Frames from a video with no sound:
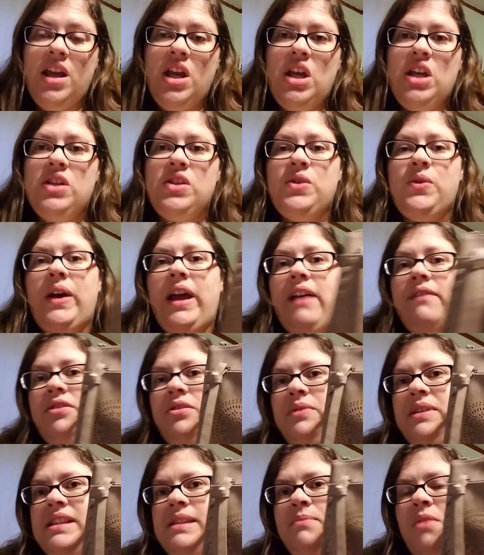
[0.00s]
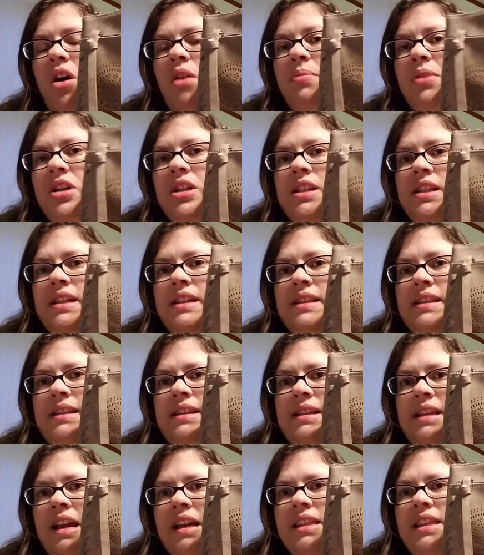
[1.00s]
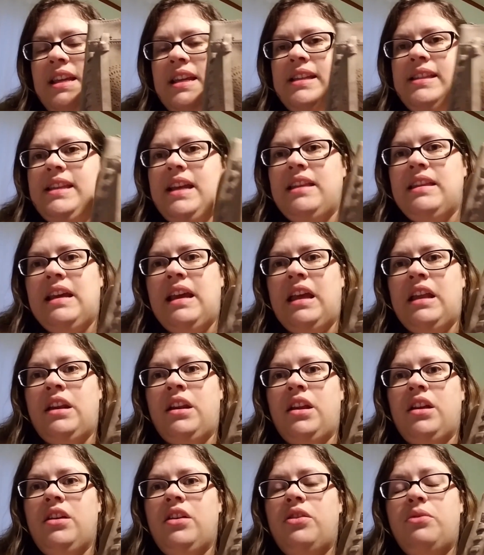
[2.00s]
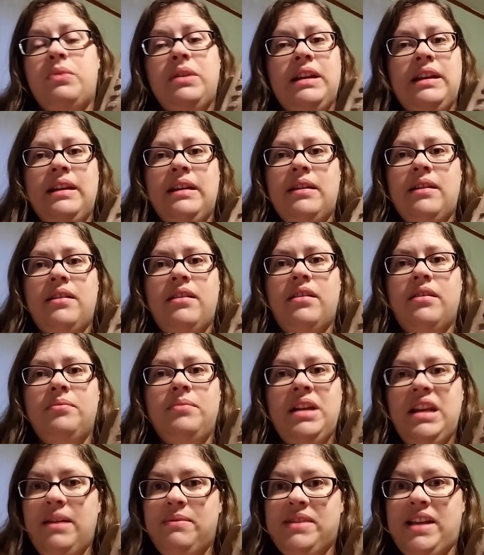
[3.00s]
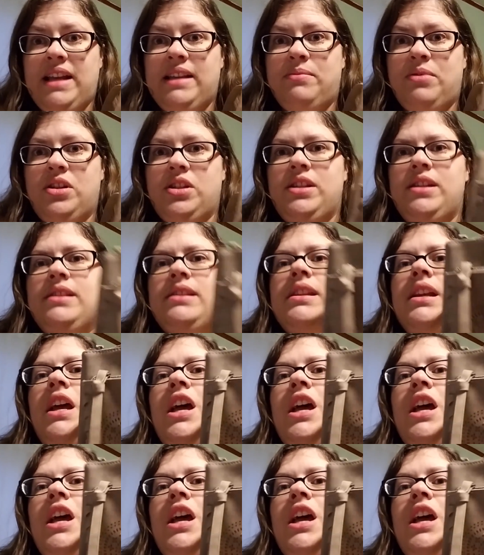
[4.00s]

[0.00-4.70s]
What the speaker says: So I have 3 small purses like this, and then 3 medium-sized purses.